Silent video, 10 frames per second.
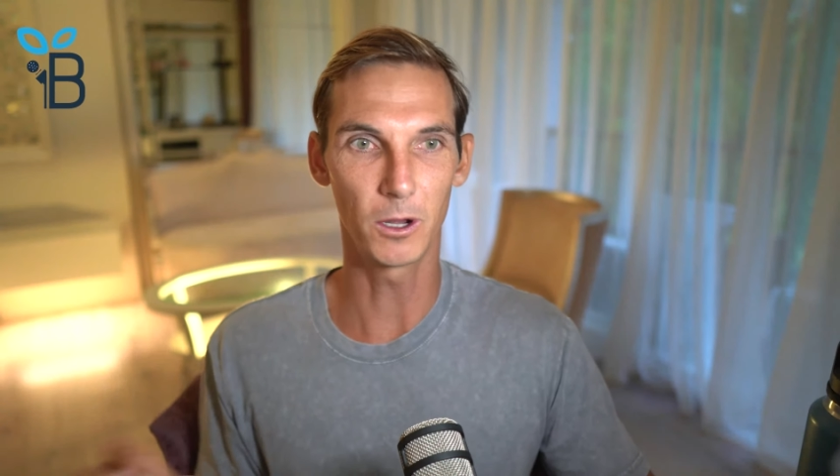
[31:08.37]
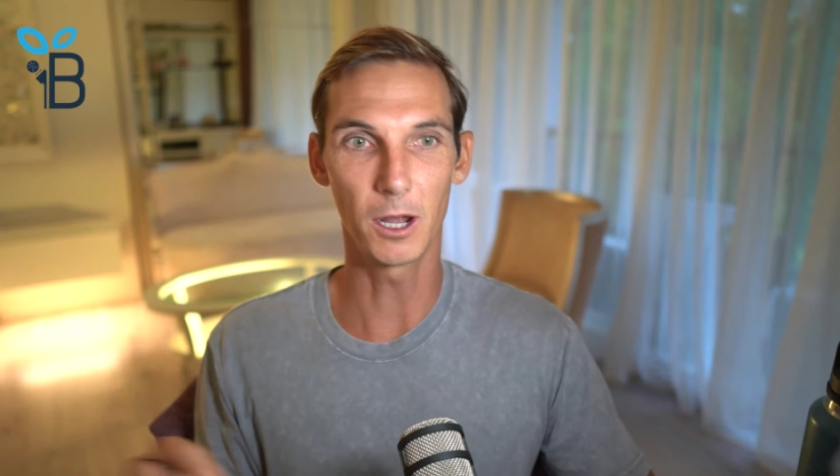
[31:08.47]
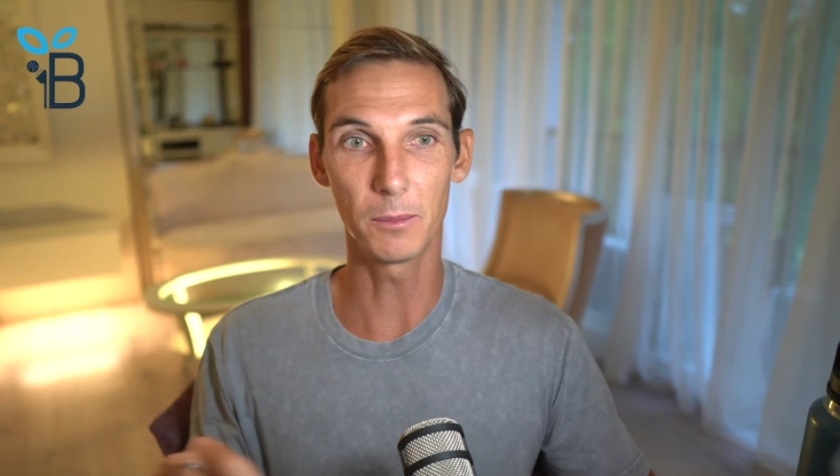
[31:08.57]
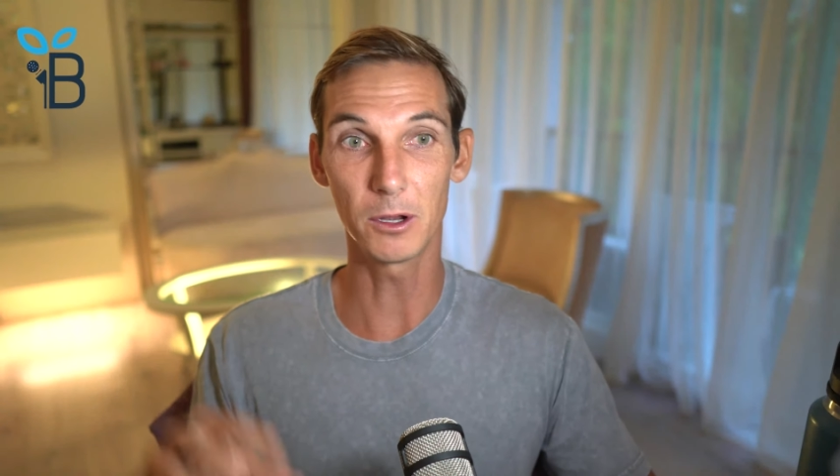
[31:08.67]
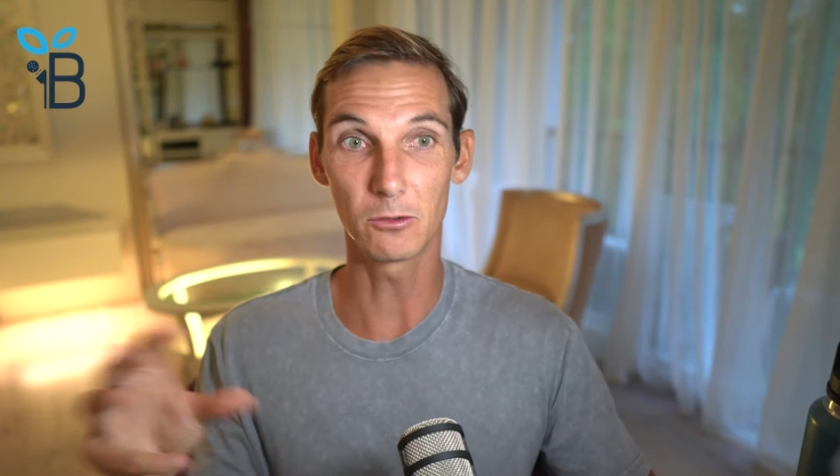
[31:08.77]
When
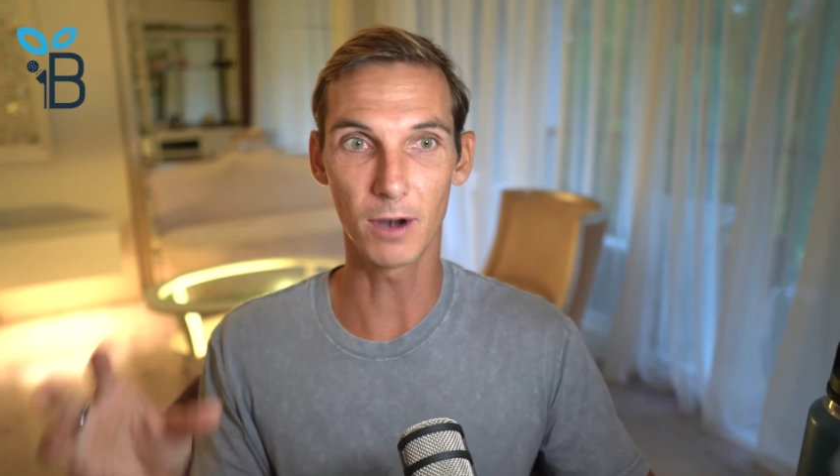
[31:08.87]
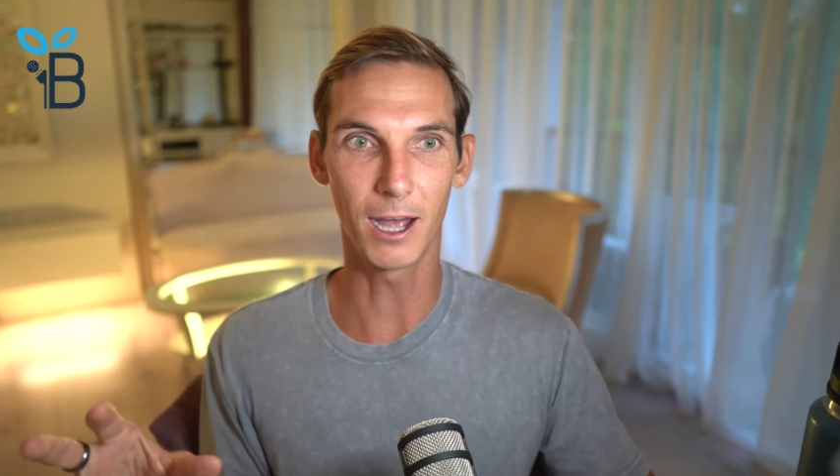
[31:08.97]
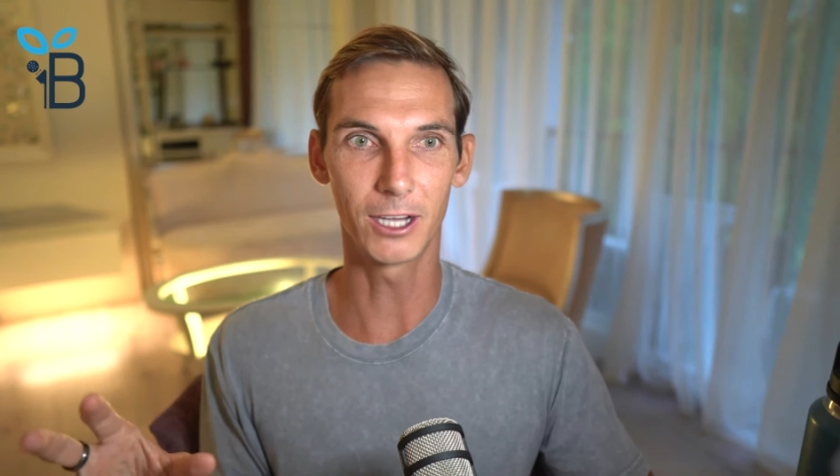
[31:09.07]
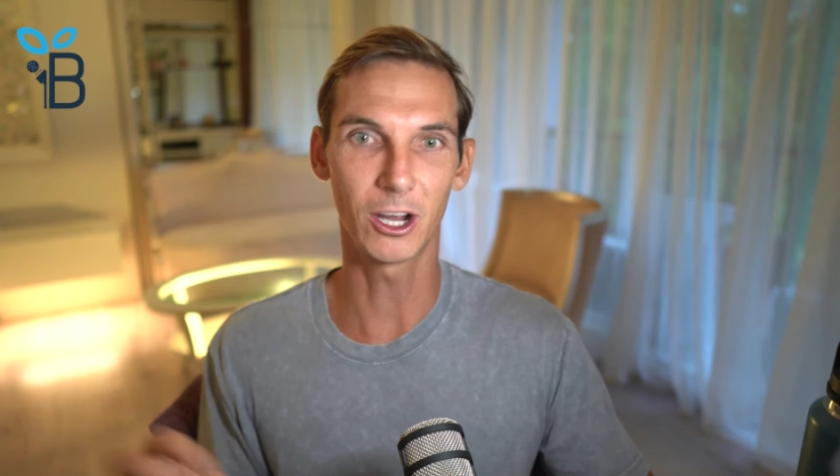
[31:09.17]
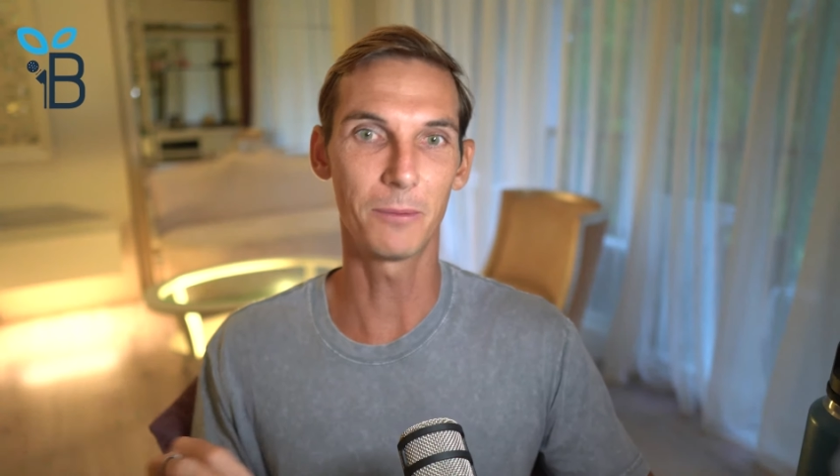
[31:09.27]
I'm in a
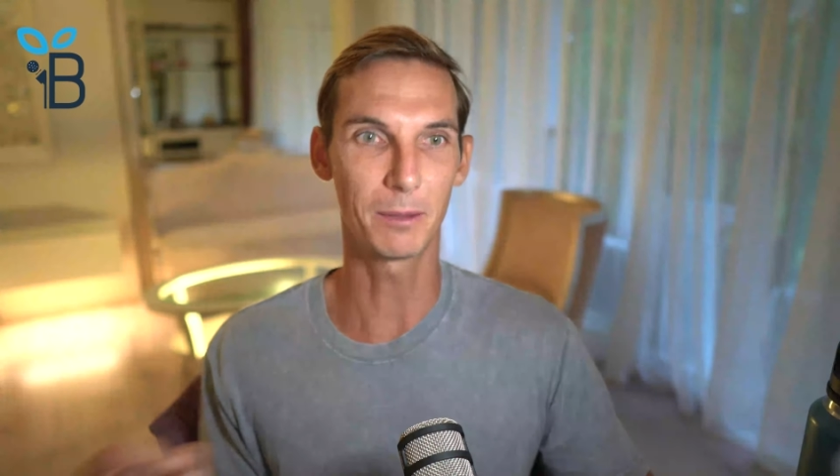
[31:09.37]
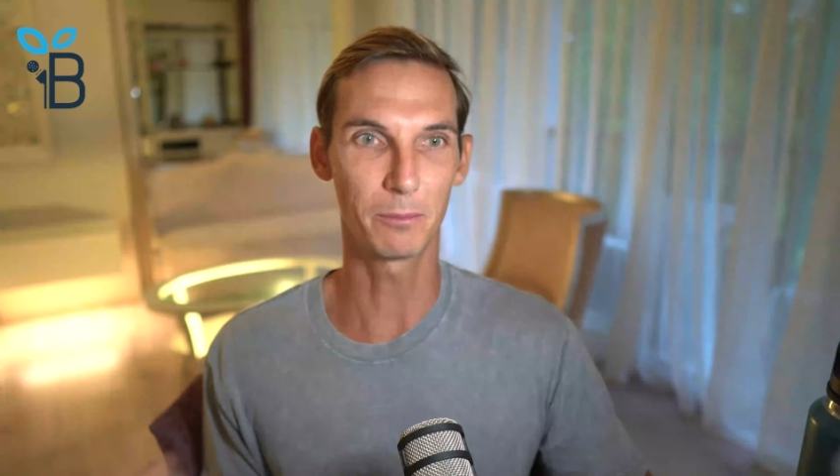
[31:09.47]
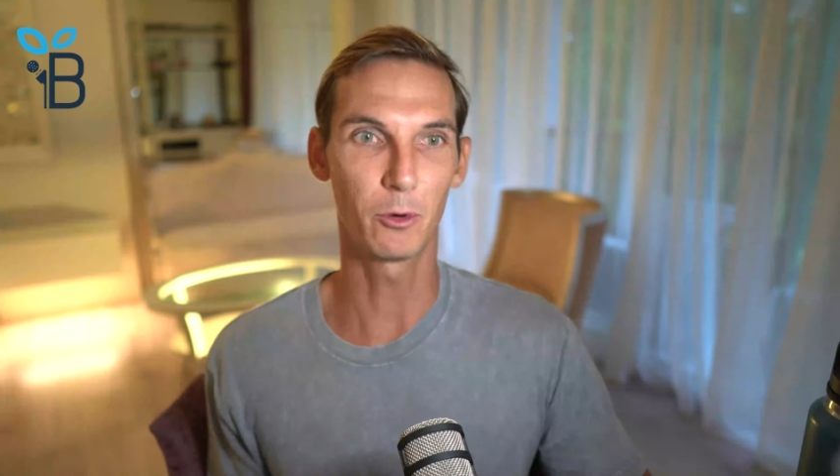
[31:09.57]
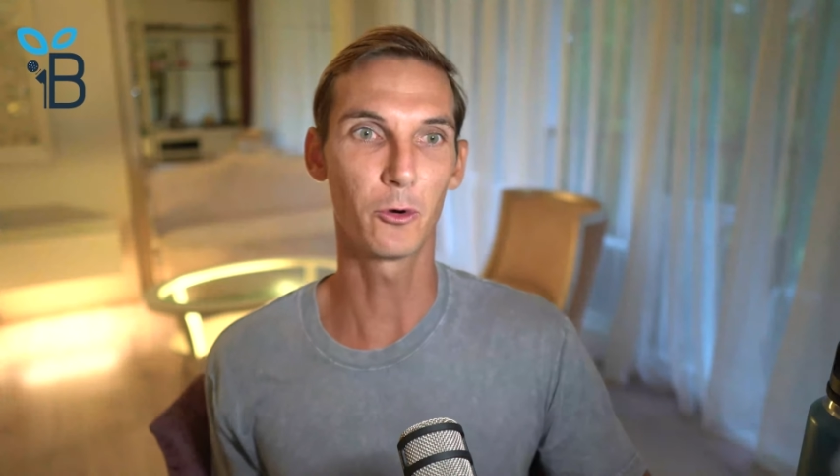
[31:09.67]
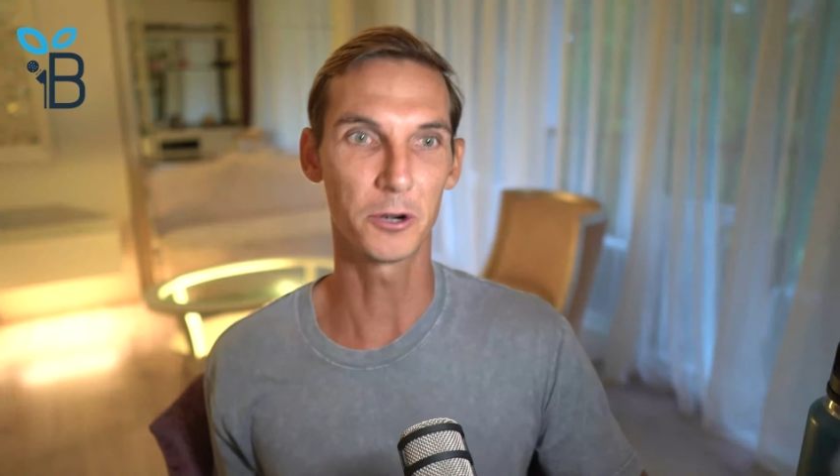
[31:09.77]
rush, I
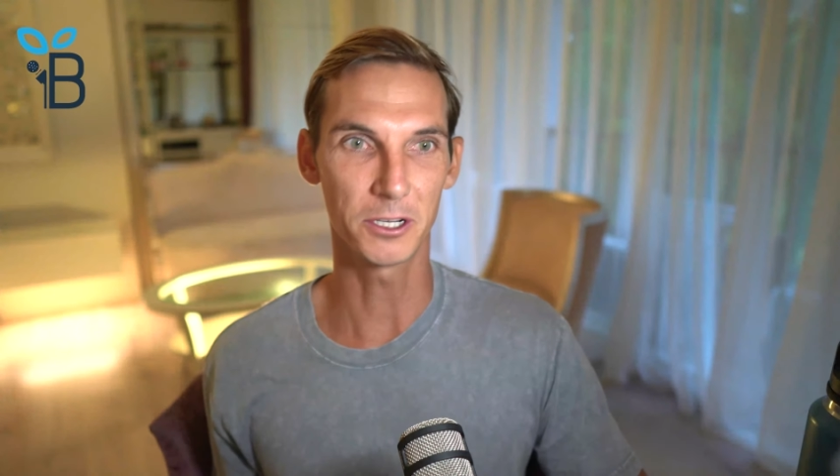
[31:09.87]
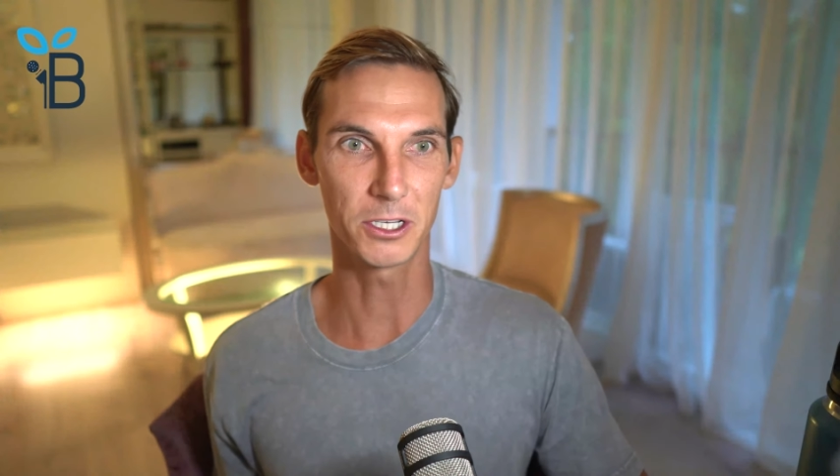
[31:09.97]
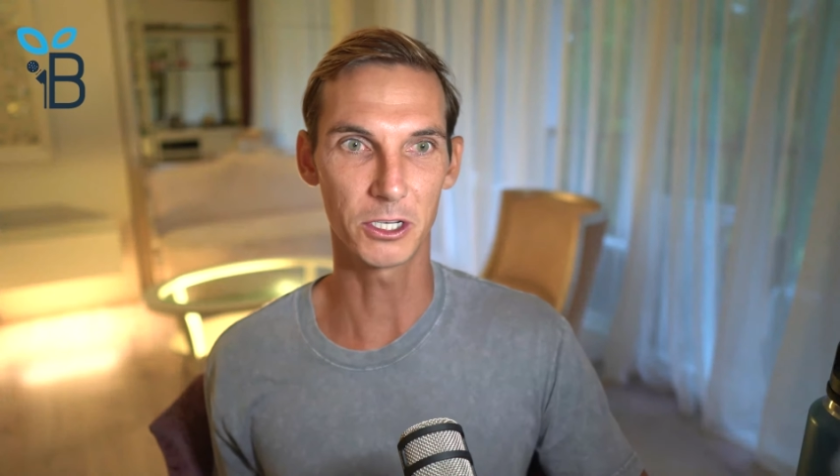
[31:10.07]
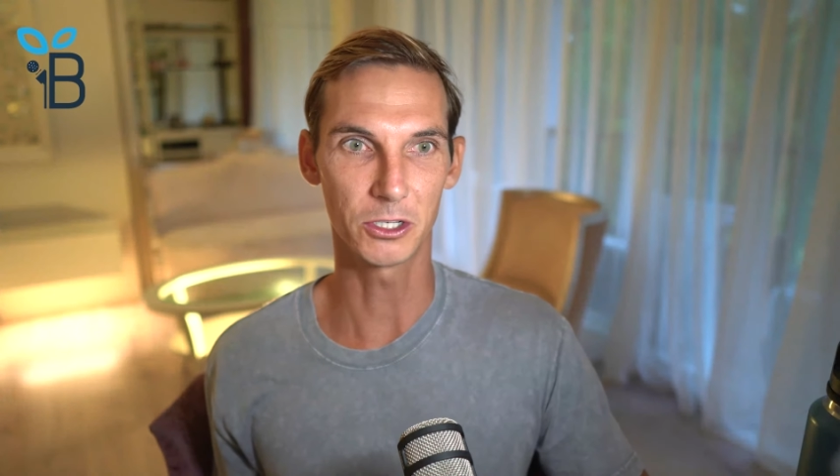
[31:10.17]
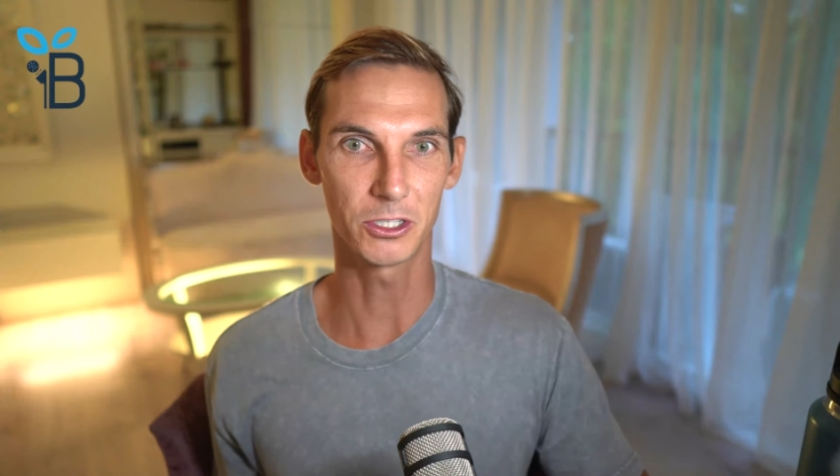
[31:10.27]
make poorer
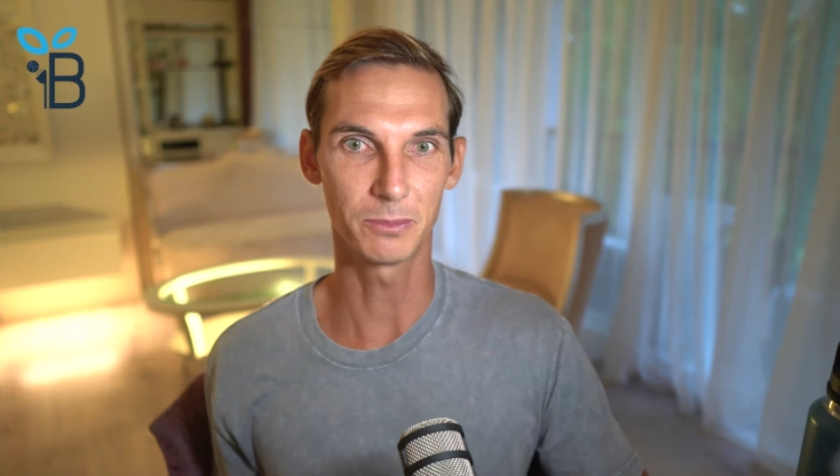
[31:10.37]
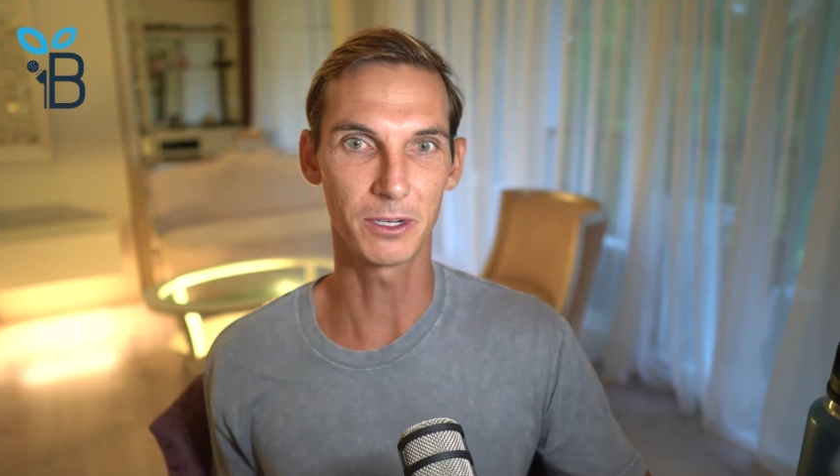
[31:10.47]
decisions